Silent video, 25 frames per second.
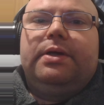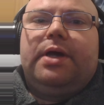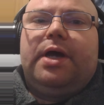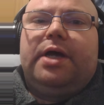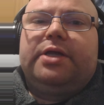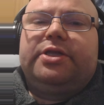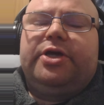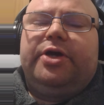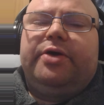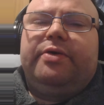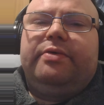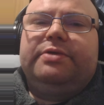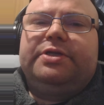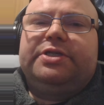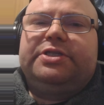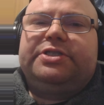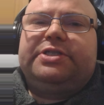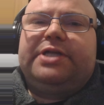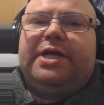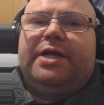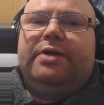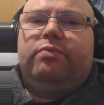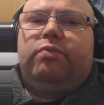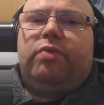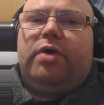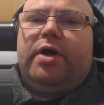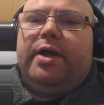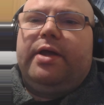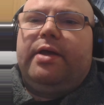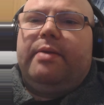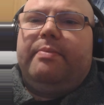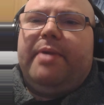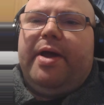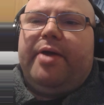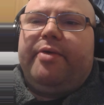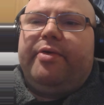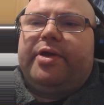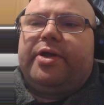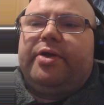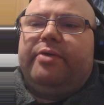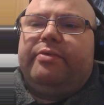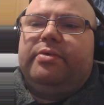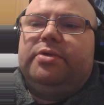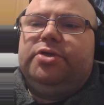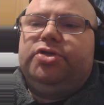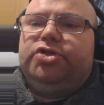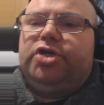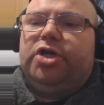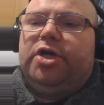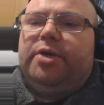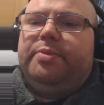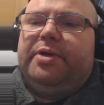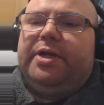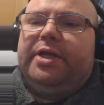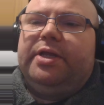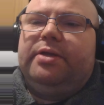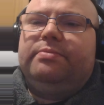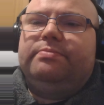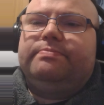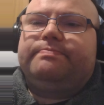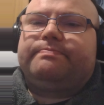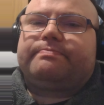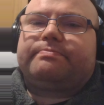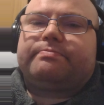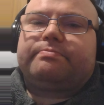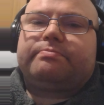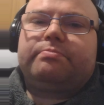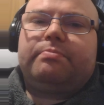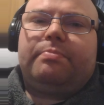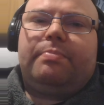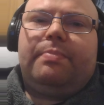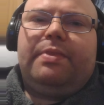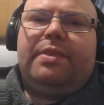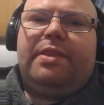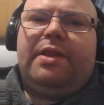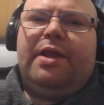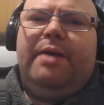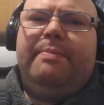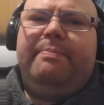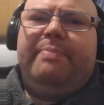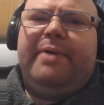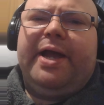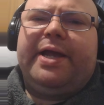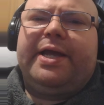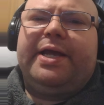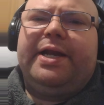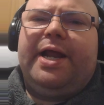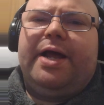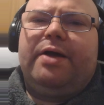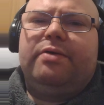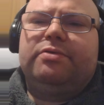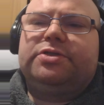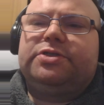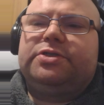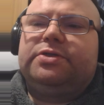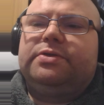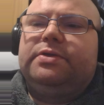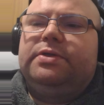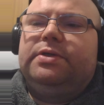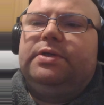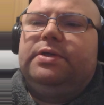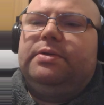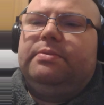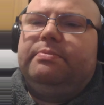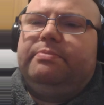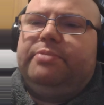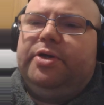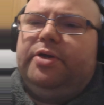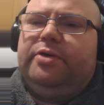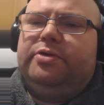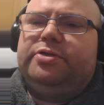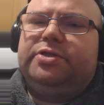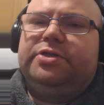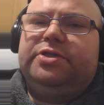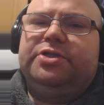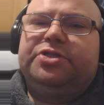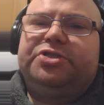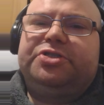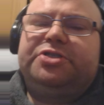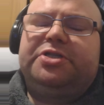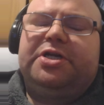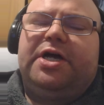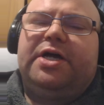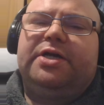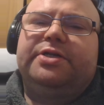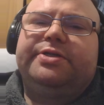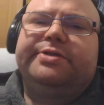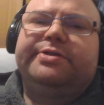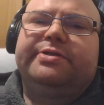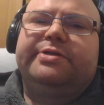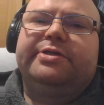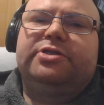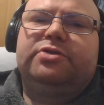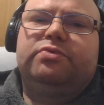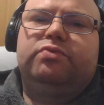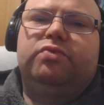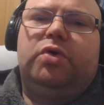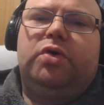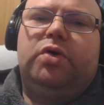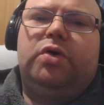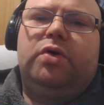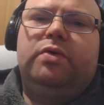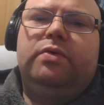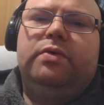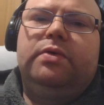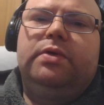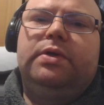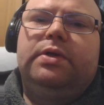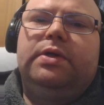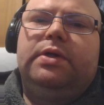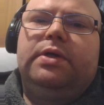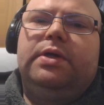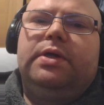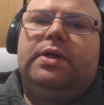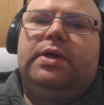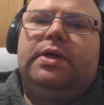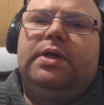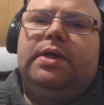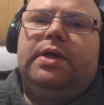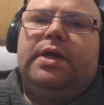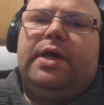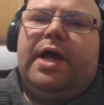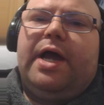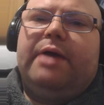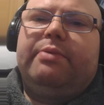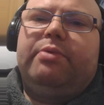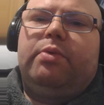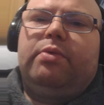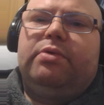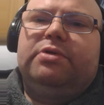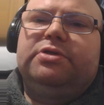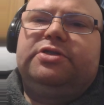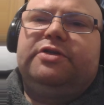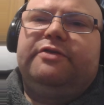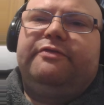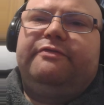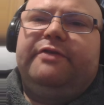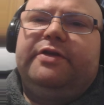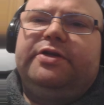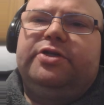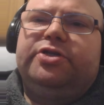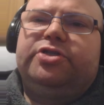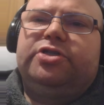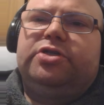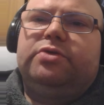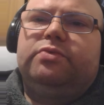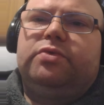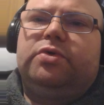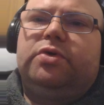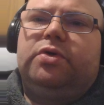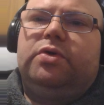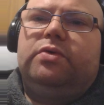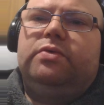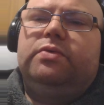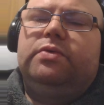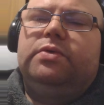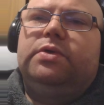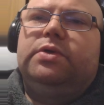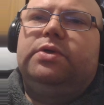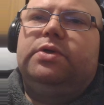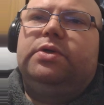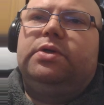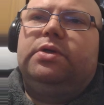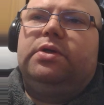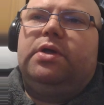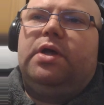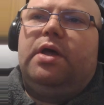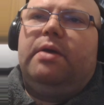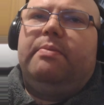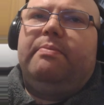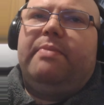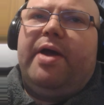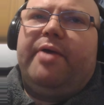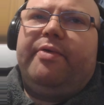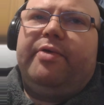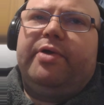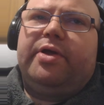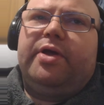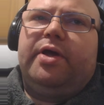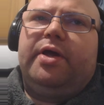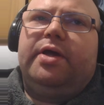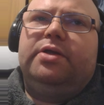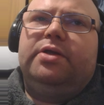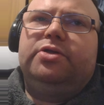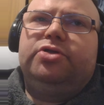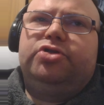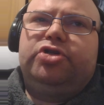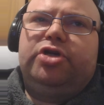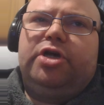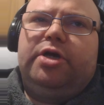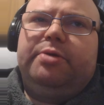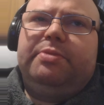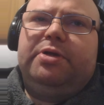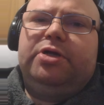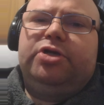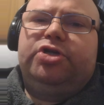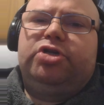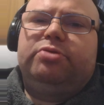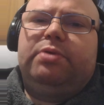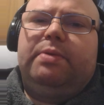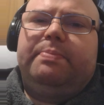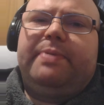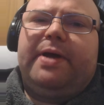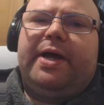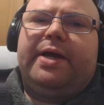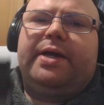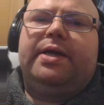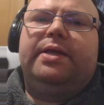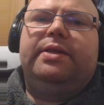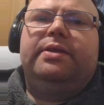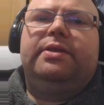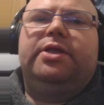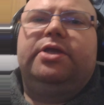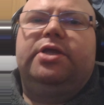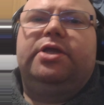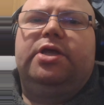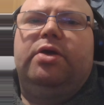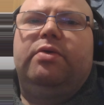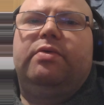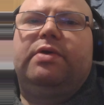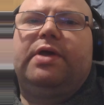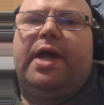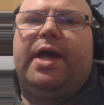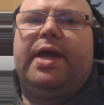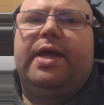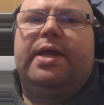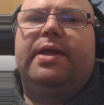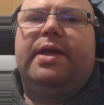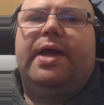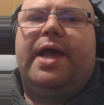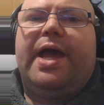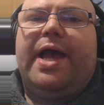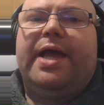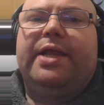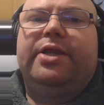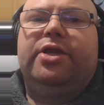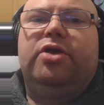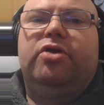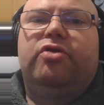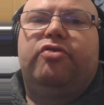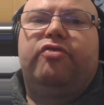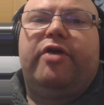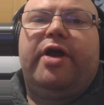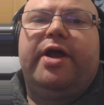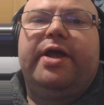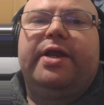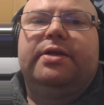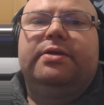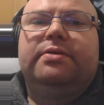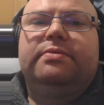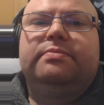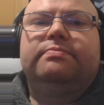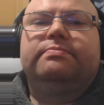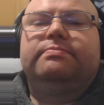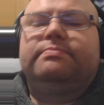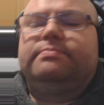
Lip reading: I don't understand why America and Germany are backing out. Putin has started this war, and we want to finish the war. America and Germany should be backing the UK and Ukraine,